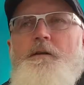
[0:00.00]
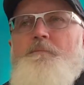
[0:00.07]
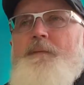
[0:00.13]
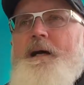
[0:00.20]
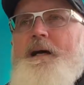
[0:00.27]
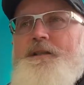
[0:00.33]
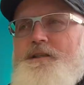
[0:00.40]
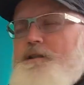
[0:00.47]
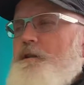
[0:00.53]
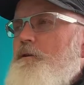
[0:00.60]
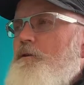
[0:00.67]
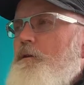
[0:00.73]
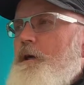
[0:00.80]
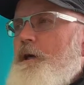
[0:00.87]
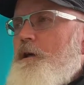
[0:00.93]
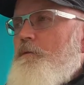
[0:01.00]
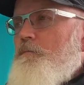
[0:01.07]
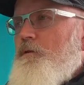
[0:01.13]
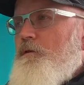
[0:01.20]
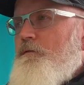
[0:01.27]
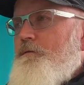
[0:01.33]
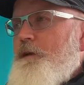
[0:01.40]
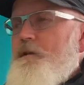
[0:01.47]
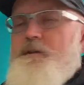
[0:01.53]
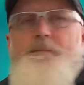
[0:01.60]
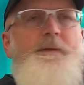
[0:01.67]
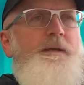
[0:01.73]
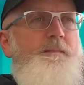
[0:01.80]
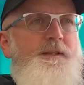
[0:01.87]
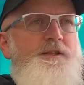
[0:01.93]
parts of the ground were found to
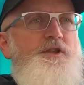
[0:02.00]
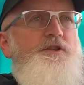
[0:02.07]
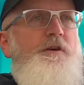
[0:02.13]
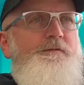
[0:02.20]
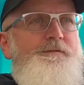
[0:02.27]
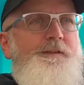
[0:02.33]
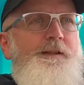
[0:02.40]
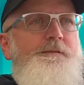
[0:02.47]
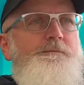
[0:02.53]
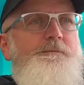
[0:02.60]
be a bit softer.